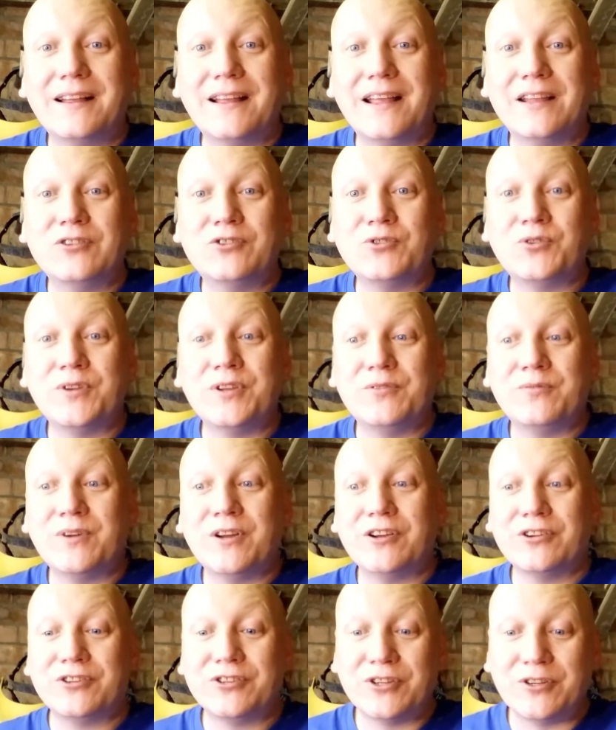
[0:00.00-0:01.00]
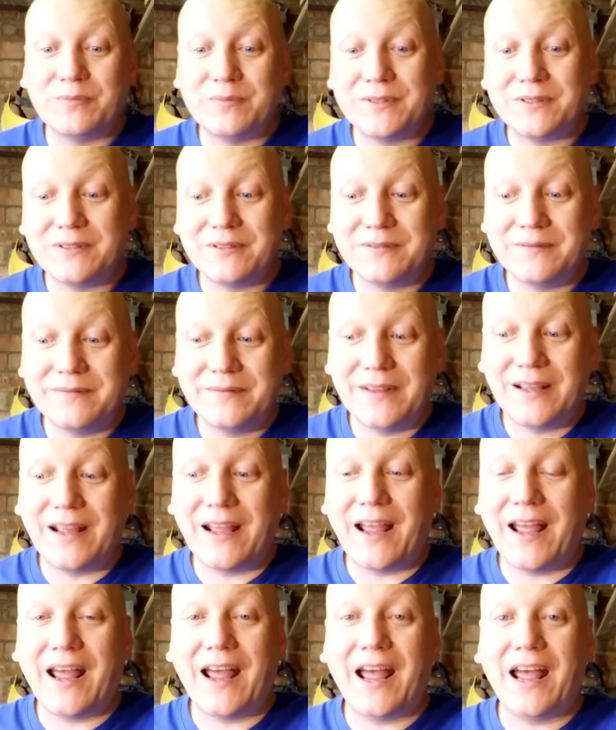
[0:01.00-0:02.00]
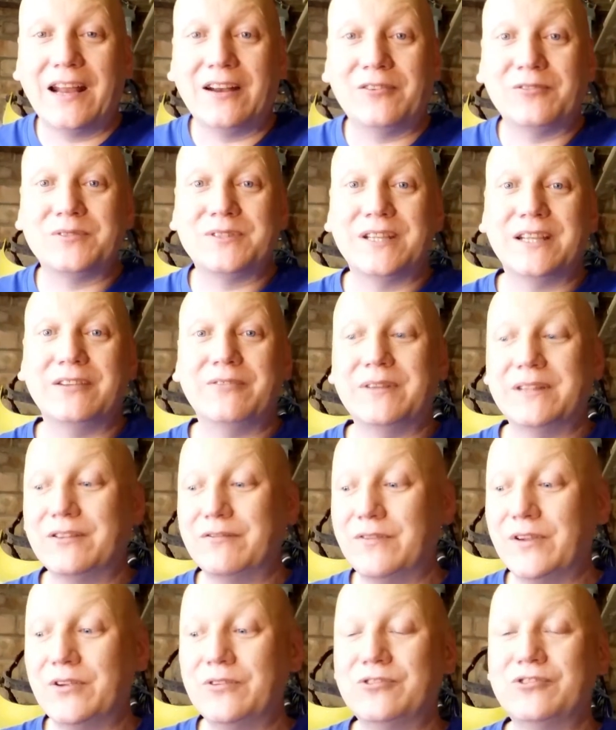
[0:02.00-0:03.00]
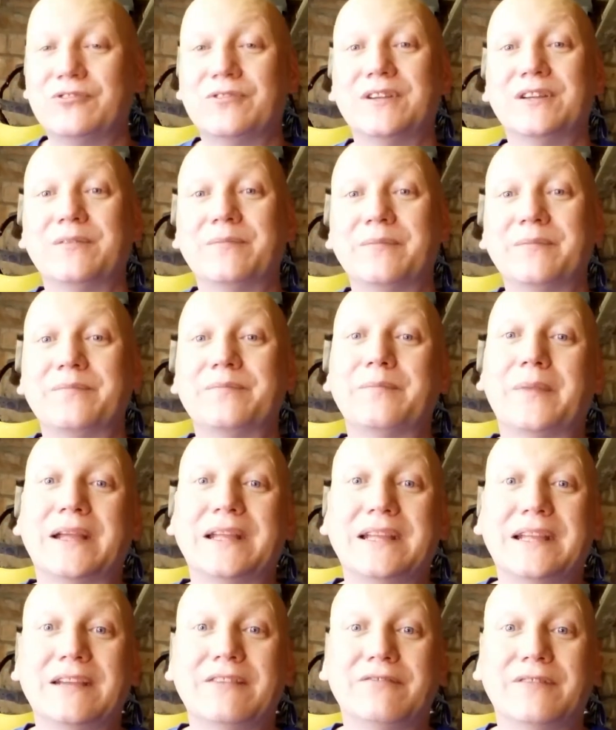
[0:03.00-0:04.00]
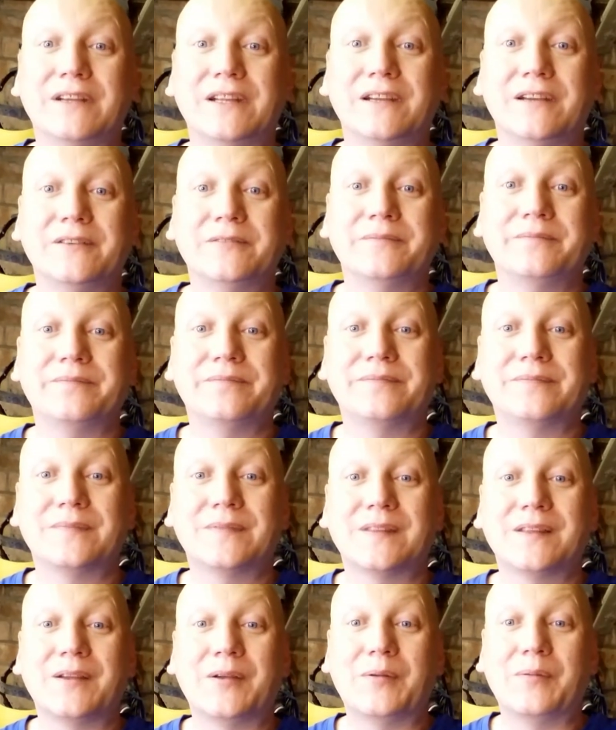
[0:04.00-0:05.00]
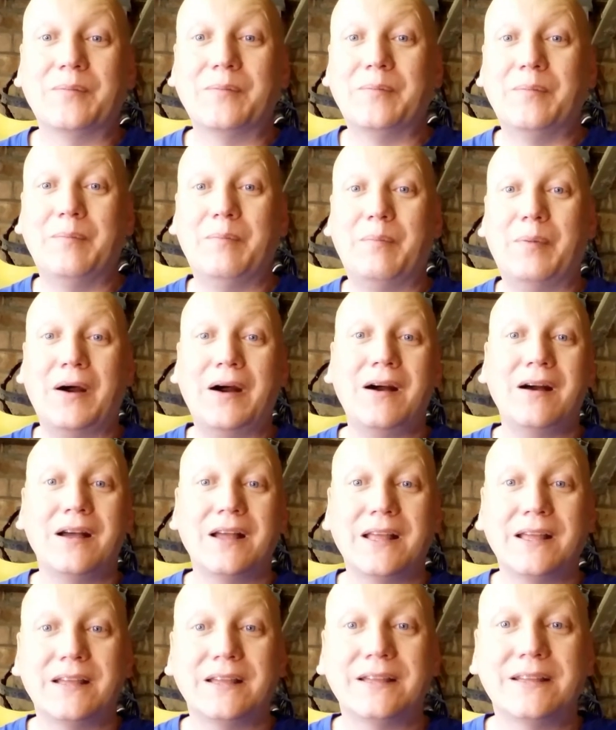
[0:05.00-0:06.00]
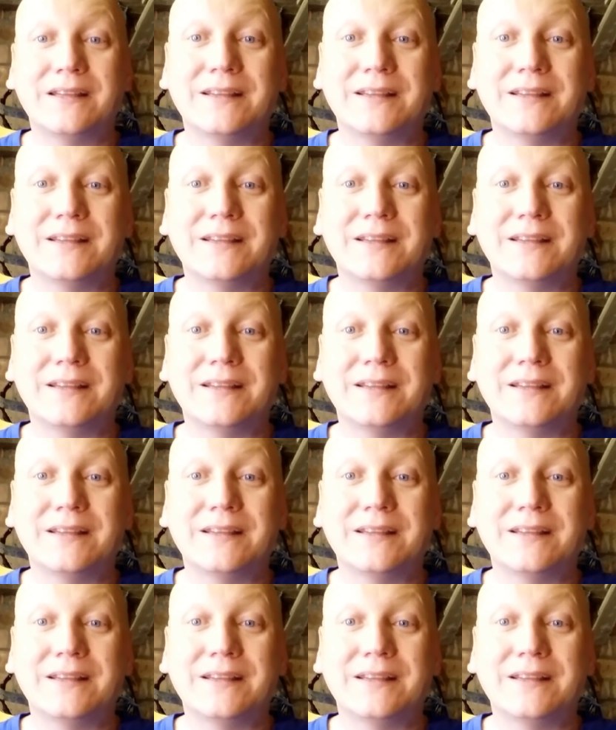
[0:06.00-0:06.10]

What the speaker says: enjoy your workshops, and I'll see you in the future in a make it video. Bye.